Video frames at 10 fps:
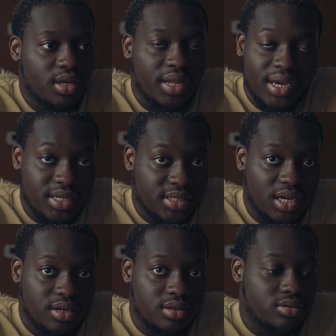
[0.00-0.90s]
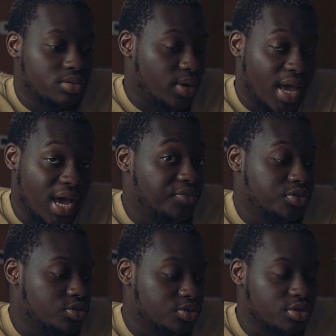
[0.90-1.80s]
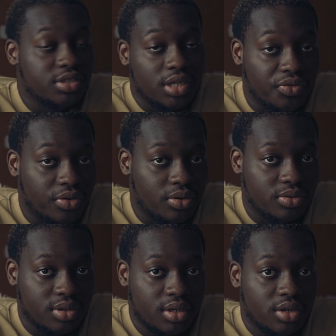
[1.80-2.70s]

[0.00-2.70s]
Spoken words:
Like I said, you don't have to use your cell phone.